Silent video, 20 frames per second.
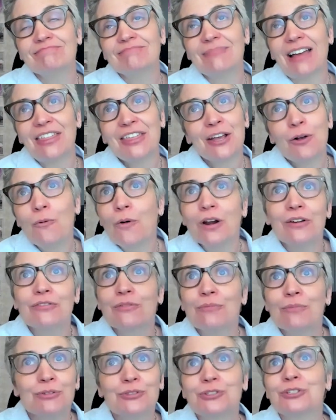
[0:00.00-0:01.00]
i think one of
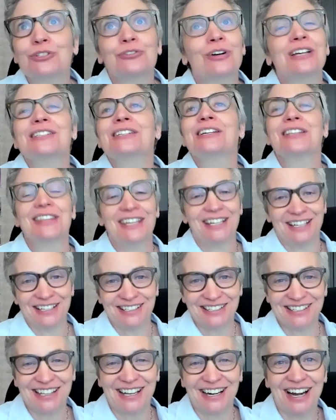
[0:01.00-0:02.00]
the most distressing
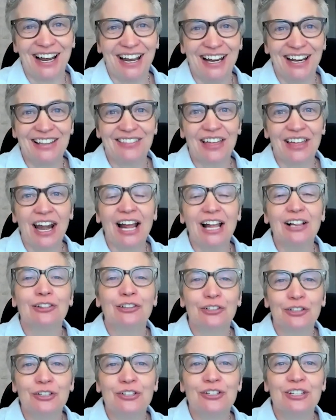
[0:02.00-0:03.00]
things that i that i
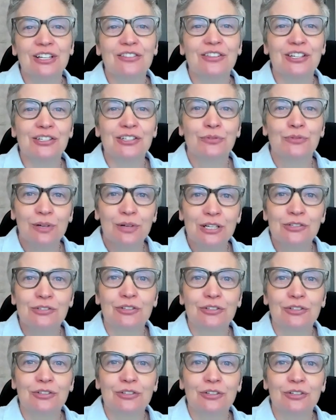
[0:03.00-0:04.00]
learned in this
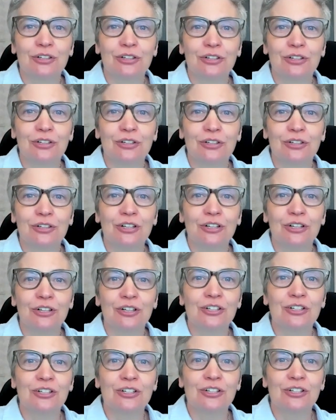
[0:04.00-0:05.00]
research
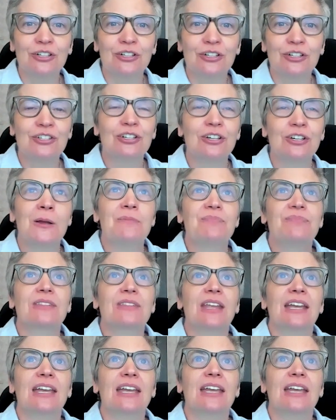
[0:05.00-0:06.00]
is that
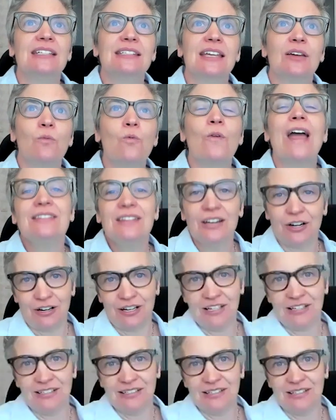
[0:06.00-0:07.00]
when there is
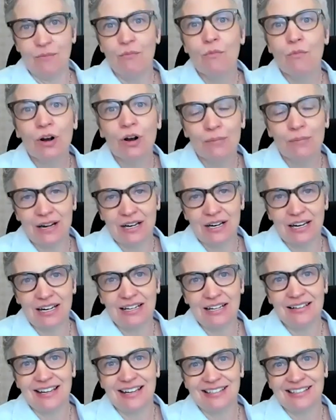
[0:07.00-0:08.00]
more money
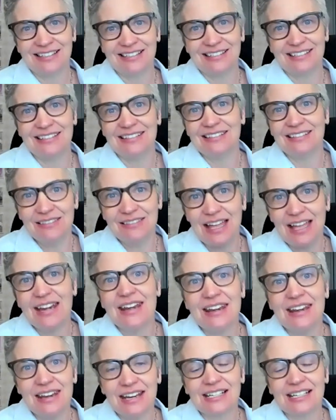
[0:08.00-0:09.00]
necess- than
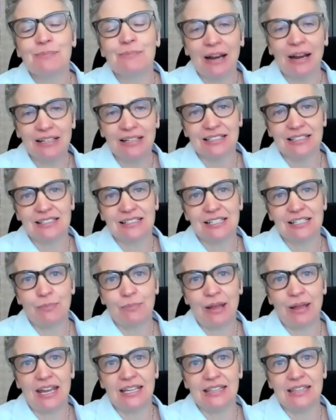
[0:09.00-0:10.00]
expected to
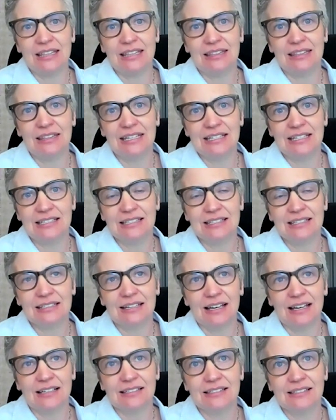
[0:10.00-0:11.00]
pay these
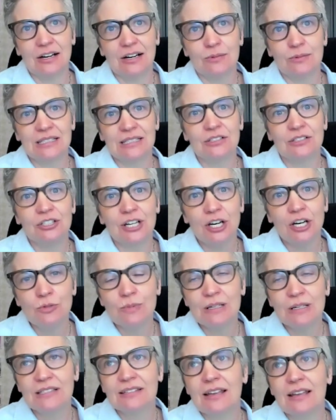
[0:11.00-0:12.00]
uh, settlements and
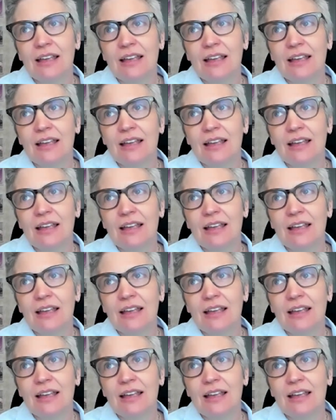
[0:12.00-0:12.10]
judgments